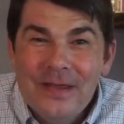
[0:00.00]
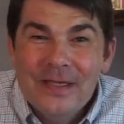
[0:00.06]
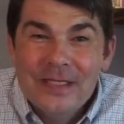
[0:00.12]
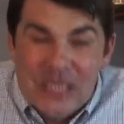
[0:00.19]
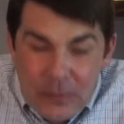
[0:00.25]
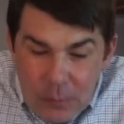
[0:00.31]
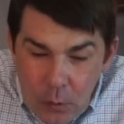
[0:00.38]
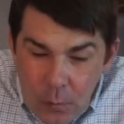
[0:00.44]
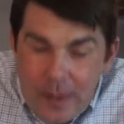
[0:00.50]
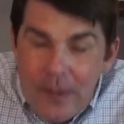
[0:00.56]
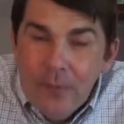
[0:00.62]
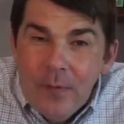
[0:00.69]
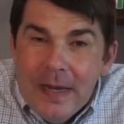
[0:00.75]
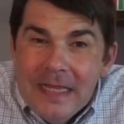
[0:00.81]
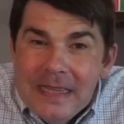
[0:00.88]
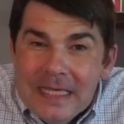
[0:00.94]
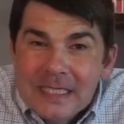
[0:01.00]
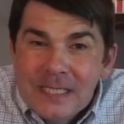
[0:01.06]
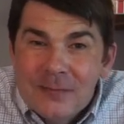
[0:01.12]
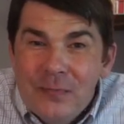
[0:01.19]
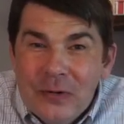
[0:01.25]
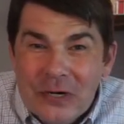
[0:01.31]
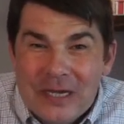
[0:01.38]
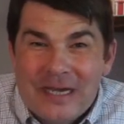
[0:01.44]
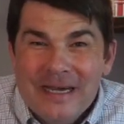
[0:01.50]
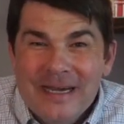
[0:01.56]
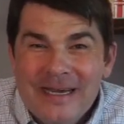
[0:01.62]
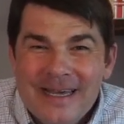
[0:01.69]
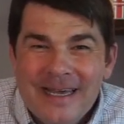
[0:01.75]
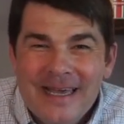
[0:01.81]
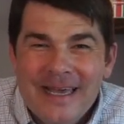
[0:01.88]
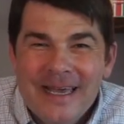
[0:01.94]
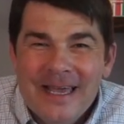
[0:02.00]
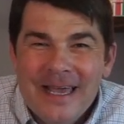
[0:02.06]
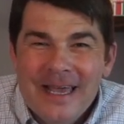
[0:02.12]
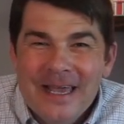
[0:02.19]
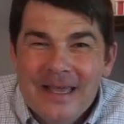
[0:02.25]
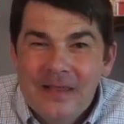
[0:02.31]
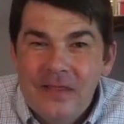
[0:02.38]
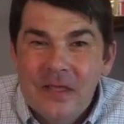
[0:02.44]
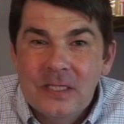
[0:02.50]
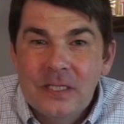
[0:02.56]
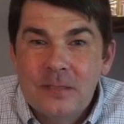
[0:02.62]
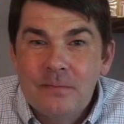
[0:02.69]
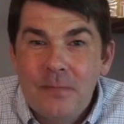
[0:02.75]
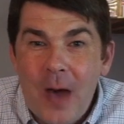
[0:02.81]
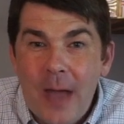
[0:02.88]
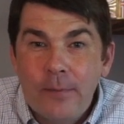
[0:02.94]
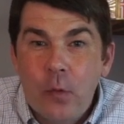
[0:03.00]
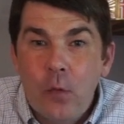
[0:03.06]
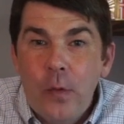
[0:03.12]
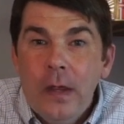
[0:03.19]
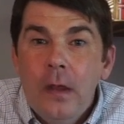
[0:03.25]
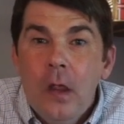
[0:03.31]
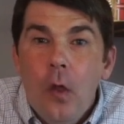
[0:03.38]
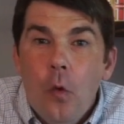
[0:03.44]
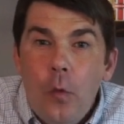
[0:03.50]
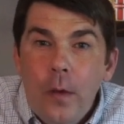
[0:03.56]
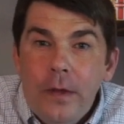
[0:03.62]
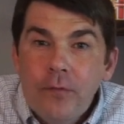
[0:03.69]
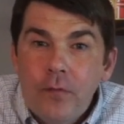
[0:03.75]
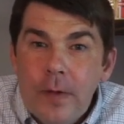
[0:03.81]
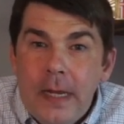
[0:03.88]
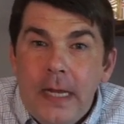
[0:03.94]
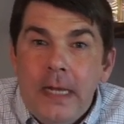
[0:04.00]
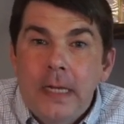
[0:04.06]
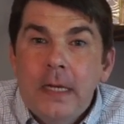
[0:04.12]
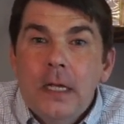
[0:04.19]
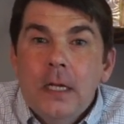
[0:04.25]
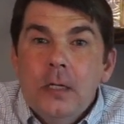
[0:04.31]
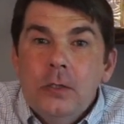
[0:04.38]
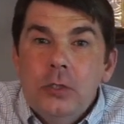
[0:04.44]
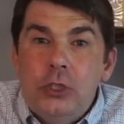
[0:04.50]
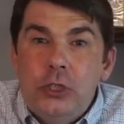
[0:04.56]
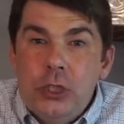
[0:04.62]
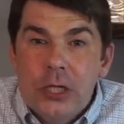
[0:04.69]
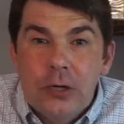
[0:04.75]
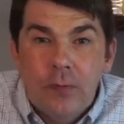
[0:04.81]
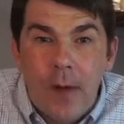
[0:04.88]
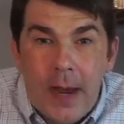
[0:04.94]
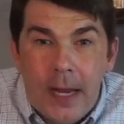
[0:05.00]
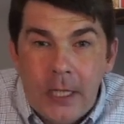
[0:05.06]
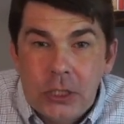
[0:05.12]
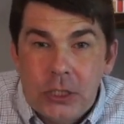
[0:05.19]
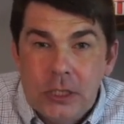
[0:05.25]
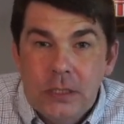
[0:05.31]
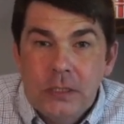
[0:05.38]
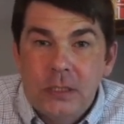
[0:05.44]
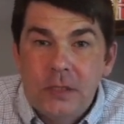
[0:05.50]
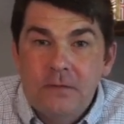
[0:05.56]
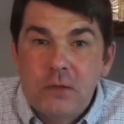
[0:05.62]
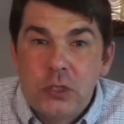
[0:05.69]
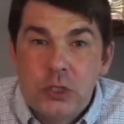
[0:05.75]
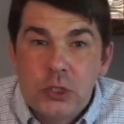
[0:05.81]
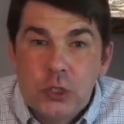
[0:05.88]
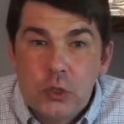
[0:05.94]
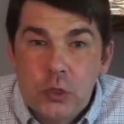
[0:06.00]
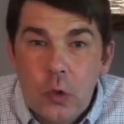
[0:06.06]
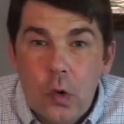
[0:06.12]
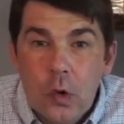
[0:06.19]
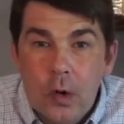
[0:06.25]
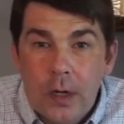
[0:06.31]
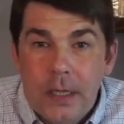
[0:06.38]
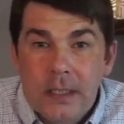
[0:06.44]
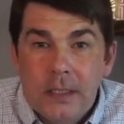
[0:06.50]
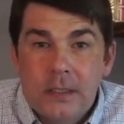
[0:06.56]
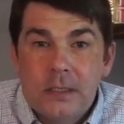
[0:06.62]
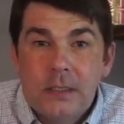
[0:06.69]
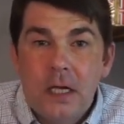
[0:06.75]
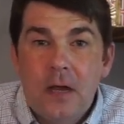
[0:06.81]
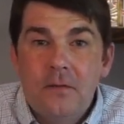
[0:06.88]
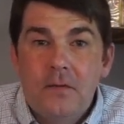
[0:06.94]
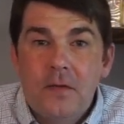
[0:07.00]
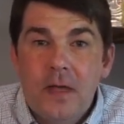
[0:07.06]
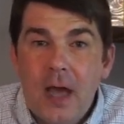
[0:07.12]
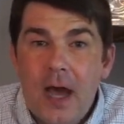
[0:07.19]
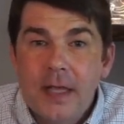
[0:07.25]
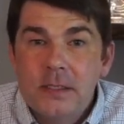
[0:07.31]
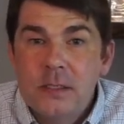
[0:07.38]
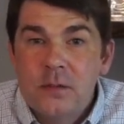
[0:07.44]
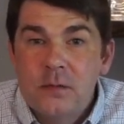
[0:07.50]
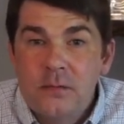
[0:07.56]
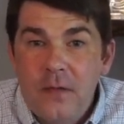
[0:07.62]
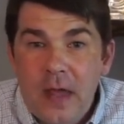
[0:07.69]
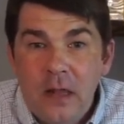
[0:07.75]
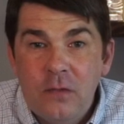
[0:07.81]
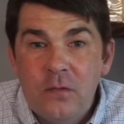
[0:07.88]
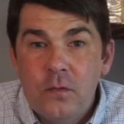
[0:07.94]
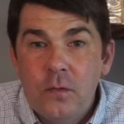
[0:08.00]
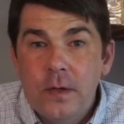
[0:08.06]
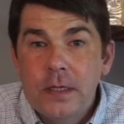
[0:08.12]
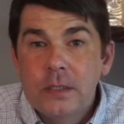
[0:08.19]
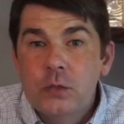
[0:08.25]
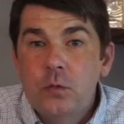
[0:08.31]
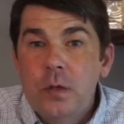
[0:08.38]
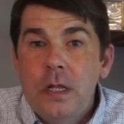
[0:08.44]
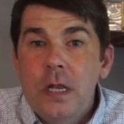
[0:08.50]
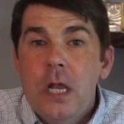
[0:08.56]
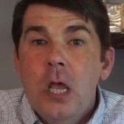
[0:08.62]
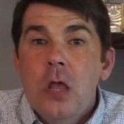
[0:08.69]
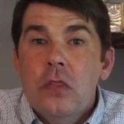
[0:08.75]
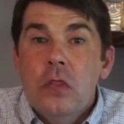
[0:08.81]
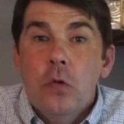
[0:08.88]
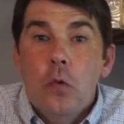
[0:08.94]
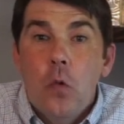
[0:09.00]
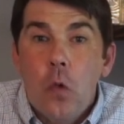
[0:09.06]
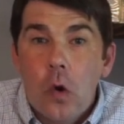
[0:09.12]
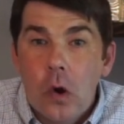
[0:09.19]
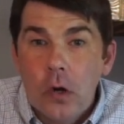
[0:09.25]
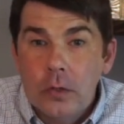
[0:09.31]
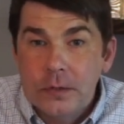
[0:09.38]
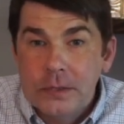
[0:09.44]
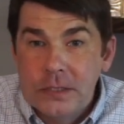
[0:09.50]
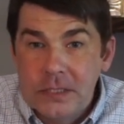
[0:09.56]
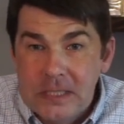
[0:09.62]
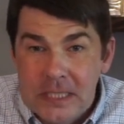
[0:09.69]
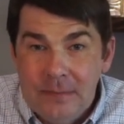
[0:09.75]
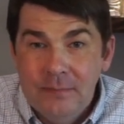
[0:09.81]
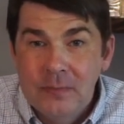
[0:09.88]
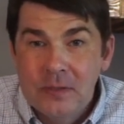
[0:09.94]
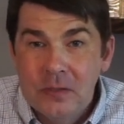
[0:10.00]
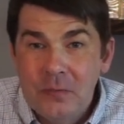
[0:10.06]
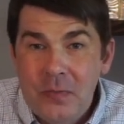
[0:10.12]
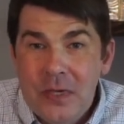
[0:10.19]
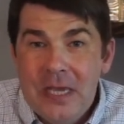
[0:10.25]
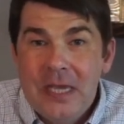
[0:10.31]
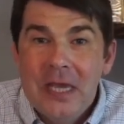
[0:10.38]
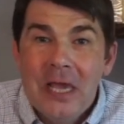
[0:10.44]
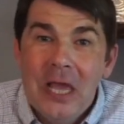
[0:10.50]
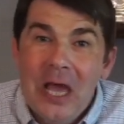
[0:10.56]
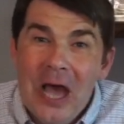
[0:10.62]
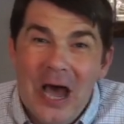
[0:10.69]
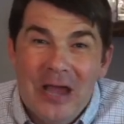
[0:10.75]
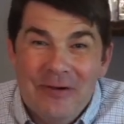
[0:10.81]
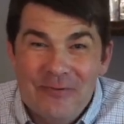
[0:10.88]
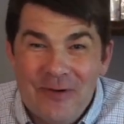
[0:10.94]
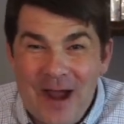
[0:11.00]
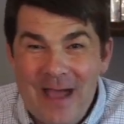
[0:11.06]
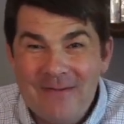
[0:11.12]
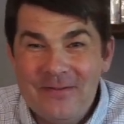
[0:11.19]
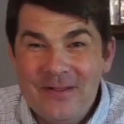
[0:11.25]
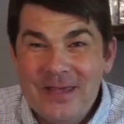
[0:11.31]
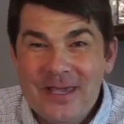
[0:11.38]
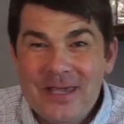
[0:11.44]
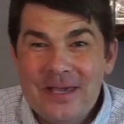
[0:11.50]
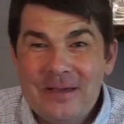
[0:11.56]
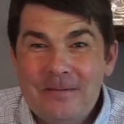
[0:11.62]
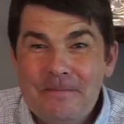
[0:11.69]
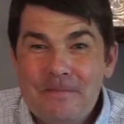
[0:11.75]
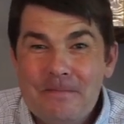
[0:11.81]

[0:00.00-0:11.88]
See, when we read this book, this Bible, we read generations of stories of God's faithfulness when the world seemed to be unraveling.